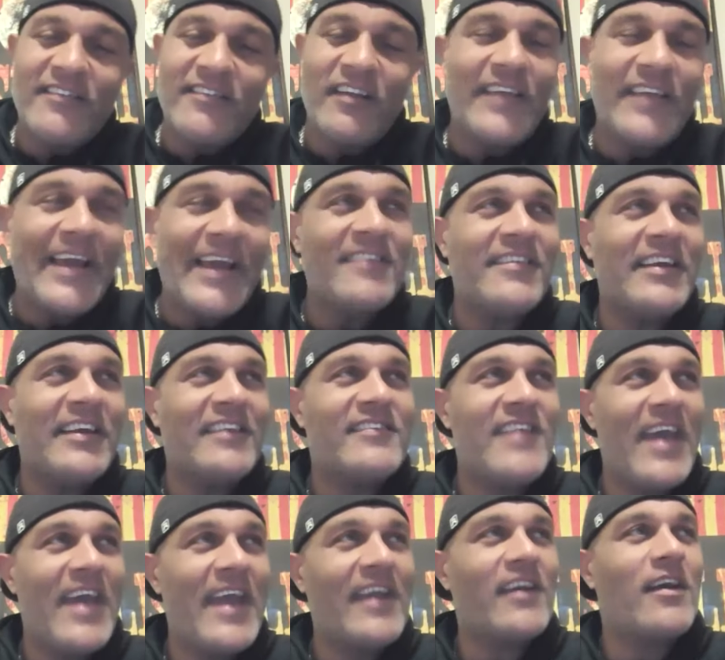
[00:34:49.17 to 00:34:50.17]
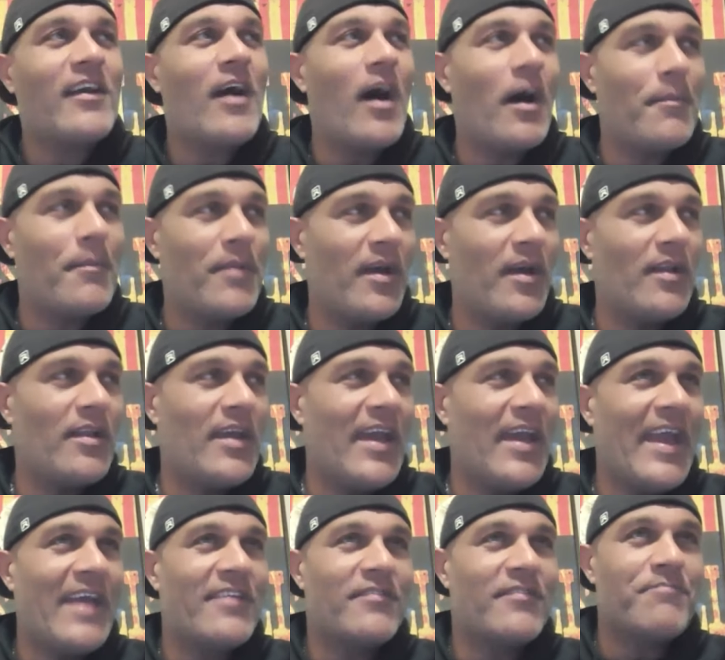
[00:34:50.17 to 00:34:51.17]
the lazy take comment
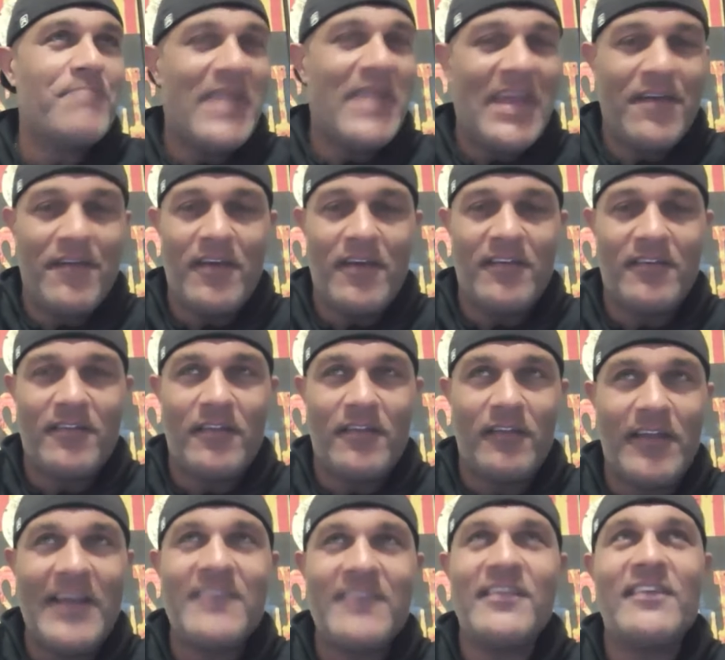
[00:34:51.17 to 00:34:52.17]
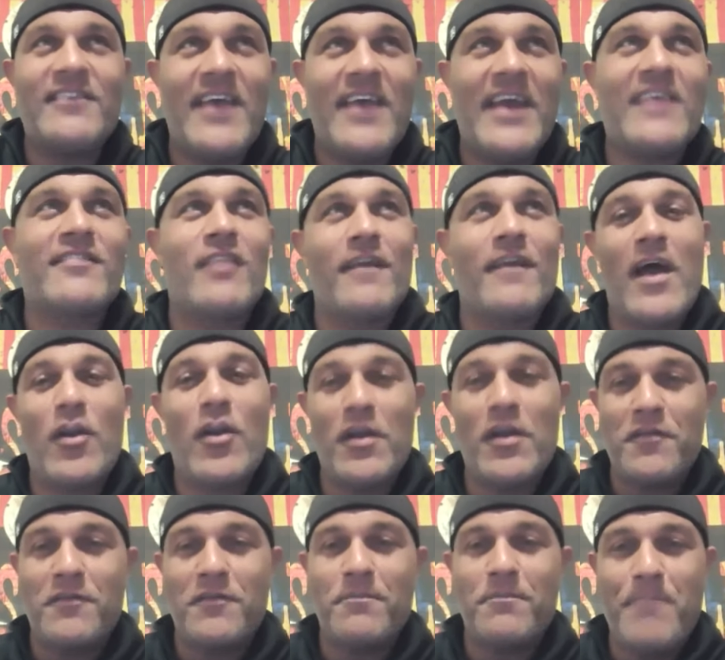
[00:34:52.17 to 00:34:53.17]
is, is the lazy takes on that, or
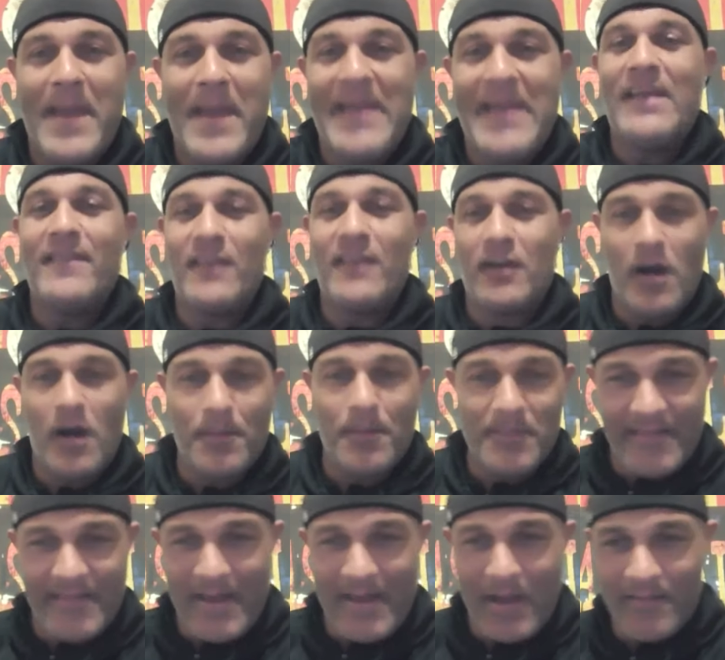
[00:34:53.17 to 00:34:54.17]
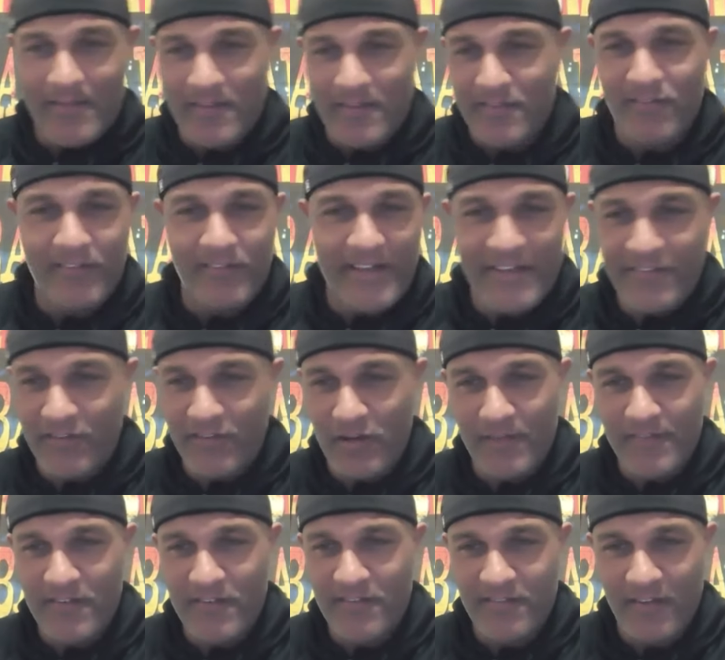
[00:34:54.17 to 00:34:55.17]
even making the comment that this is lazy on
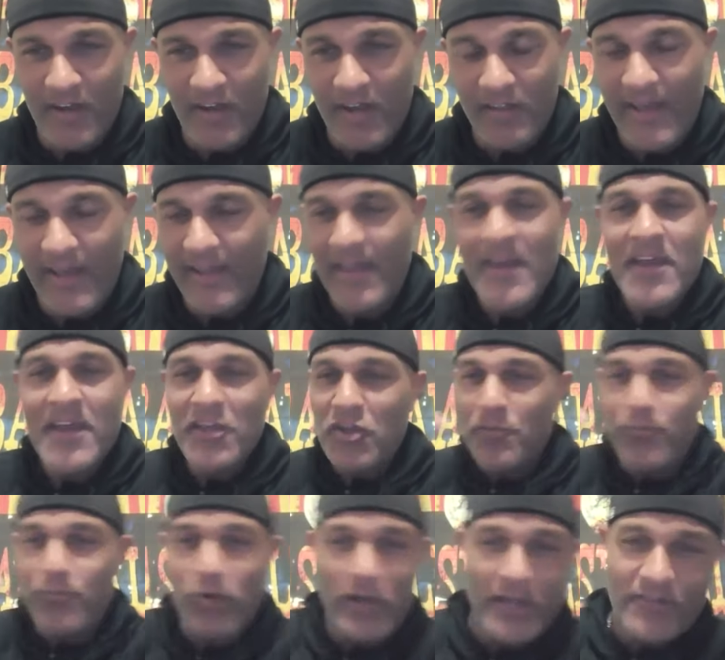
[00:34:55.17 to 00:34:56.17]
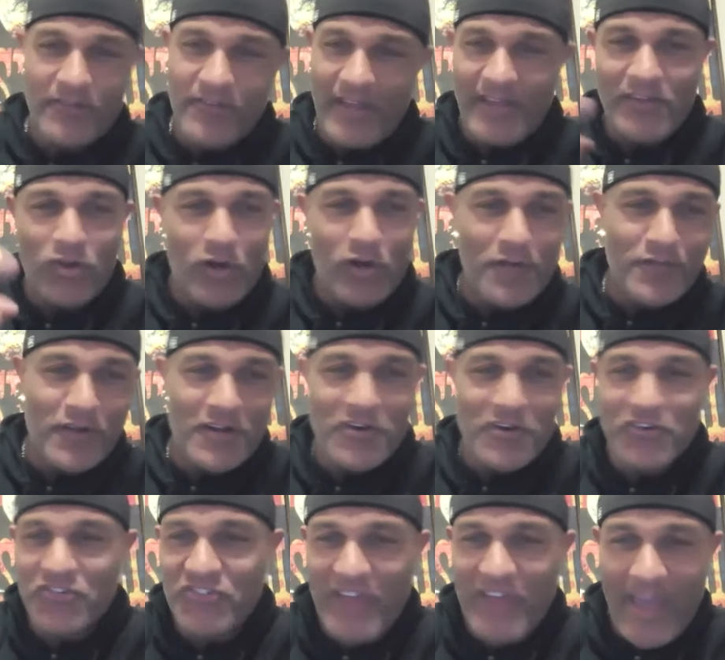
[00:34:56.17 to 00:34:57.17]
this side. Like you put, it's, you don't even
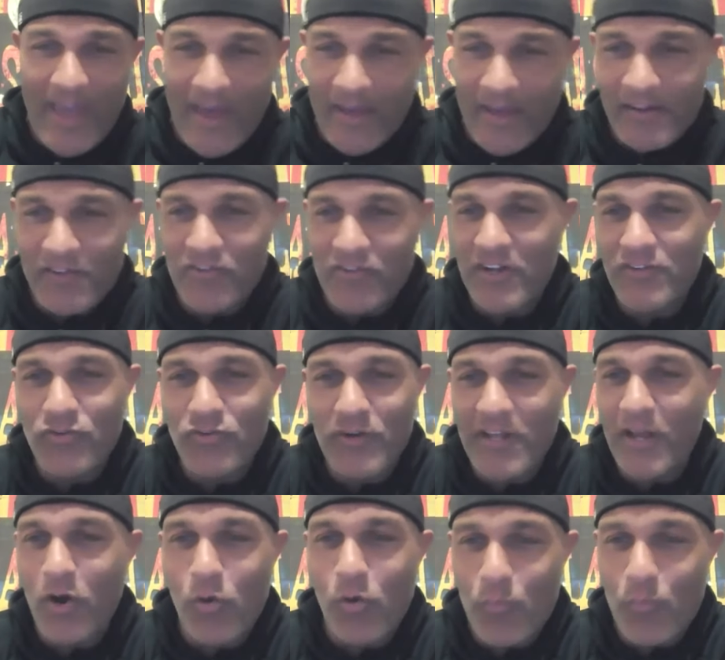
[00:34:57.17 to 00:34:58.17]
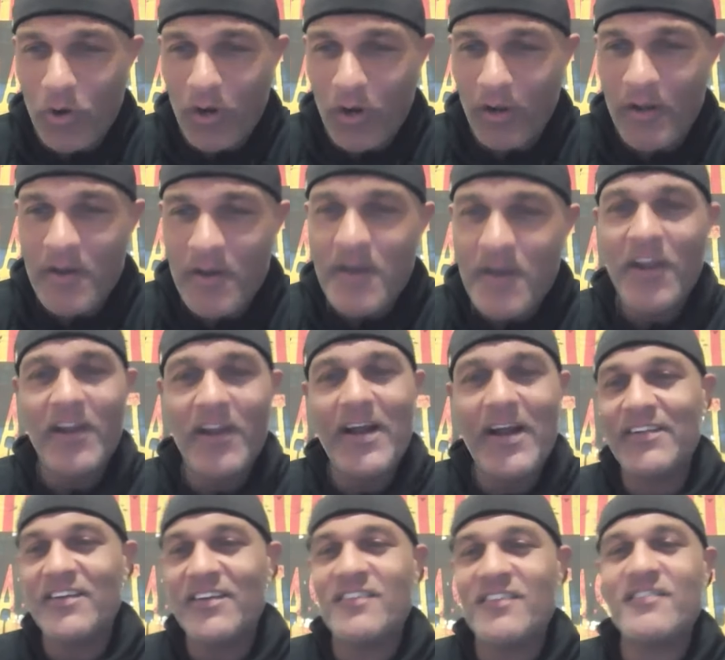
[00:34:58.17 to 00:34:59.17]
understand because you're not doing any homework. You're
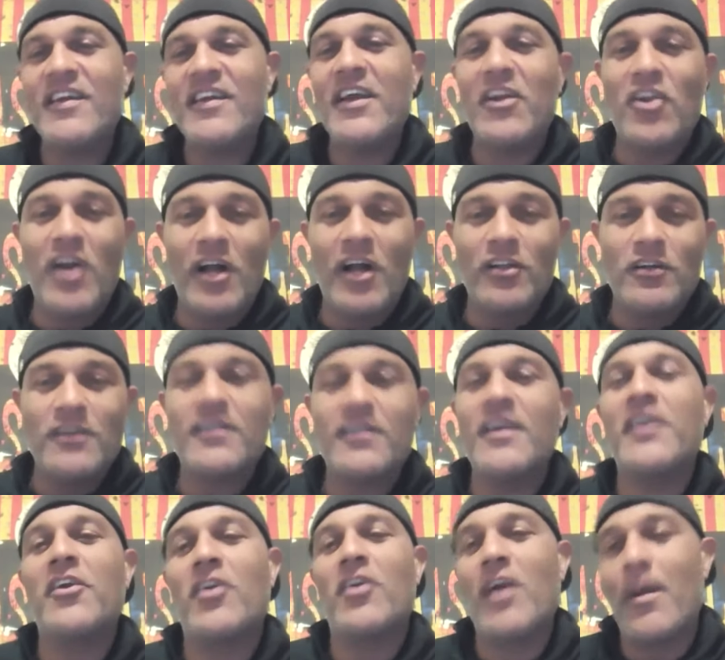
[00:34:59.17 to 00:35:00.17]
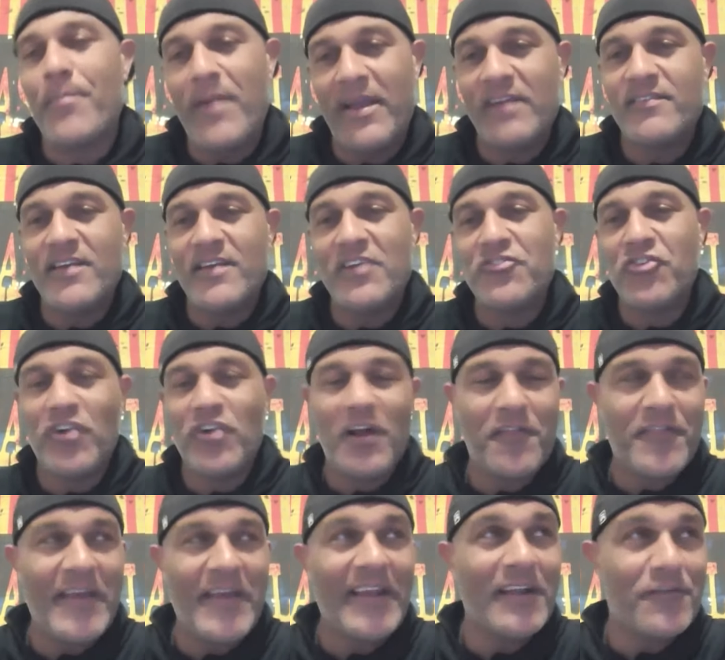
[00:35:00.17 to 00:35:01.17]
not listening. You're not looking. You're not paying attention. You're not
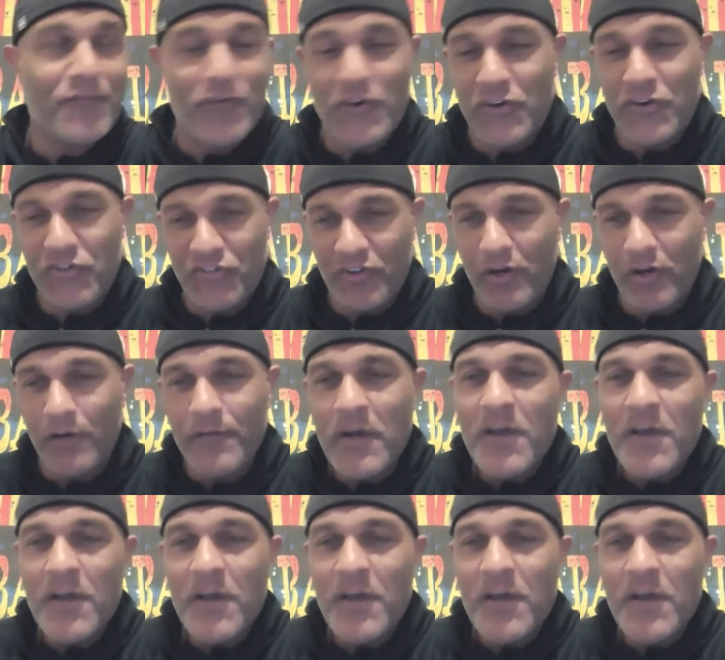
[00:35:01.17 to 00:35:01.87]
thinking for yourself.